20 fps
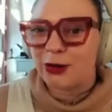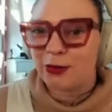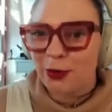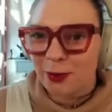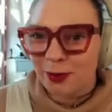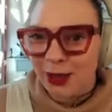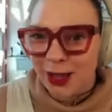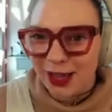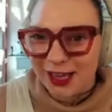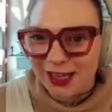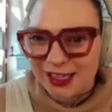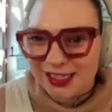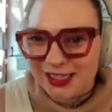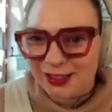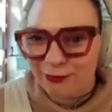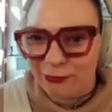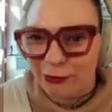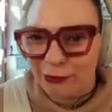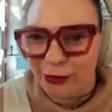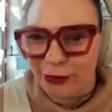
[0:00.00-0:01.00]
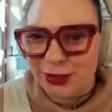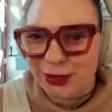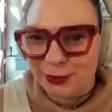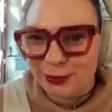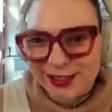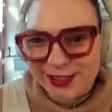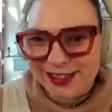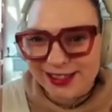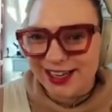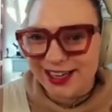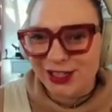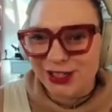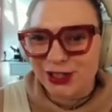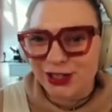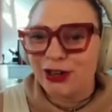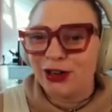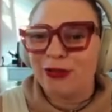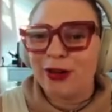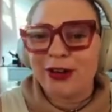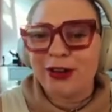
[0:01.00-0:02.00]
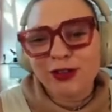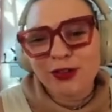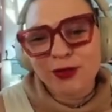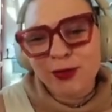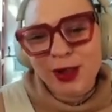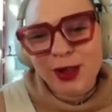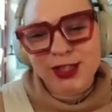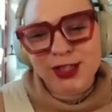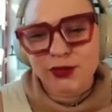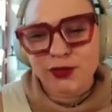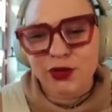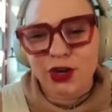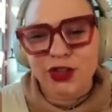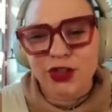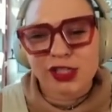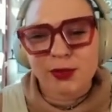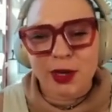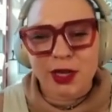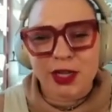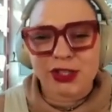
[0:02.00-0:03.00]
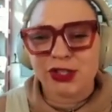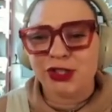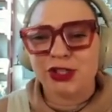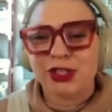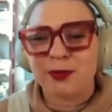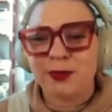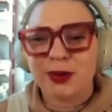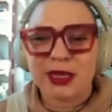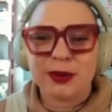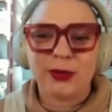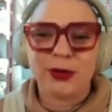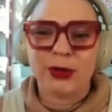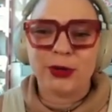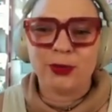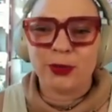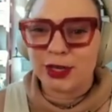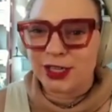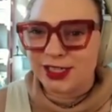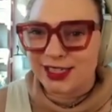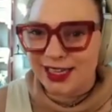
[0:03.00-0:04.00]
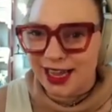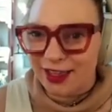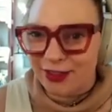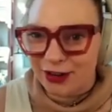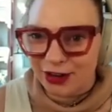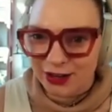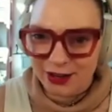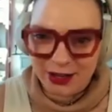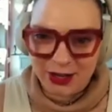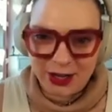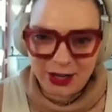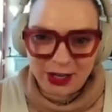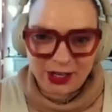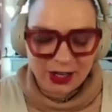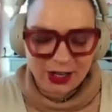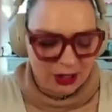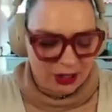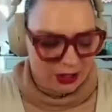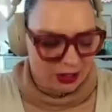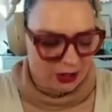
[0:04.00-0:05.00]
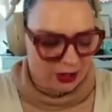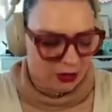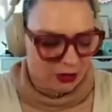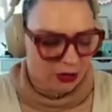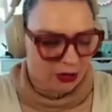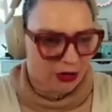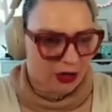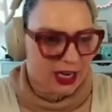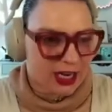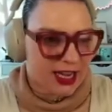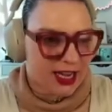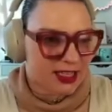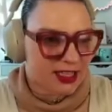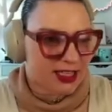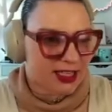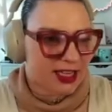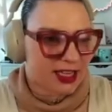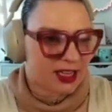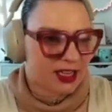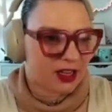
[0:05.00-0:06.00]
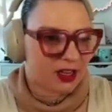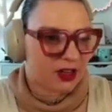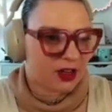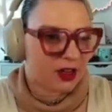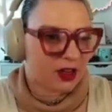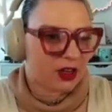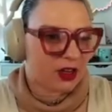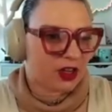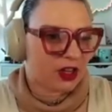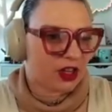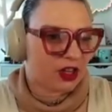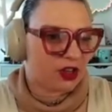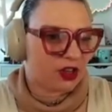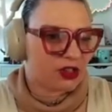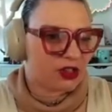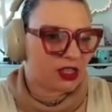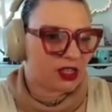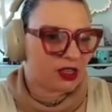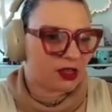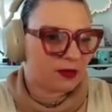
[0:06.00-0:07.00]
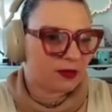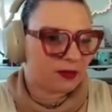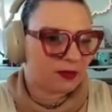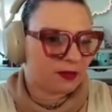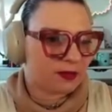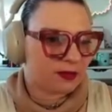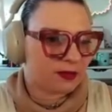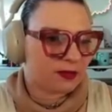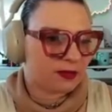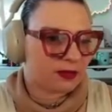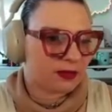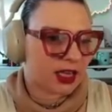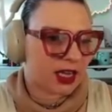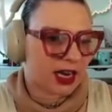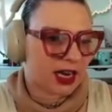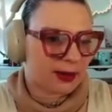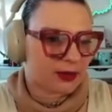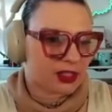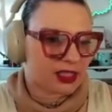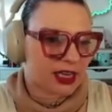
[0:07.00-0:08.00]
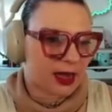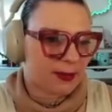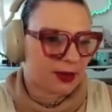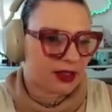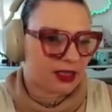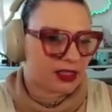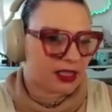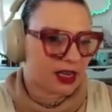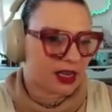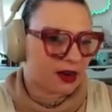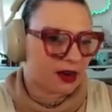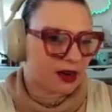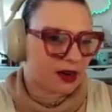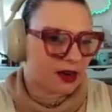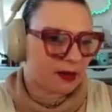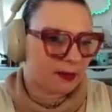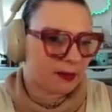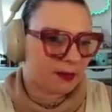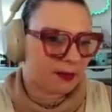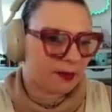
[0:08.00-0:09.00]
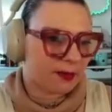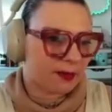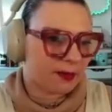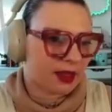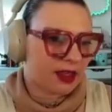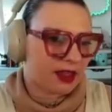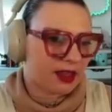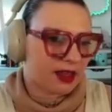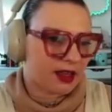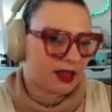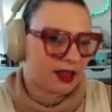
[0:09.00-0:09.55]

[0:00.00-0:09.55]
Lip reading: of applause for this presentation and a round of applause for all the sponsors and people who put together. So create using, I'm just typing this here, the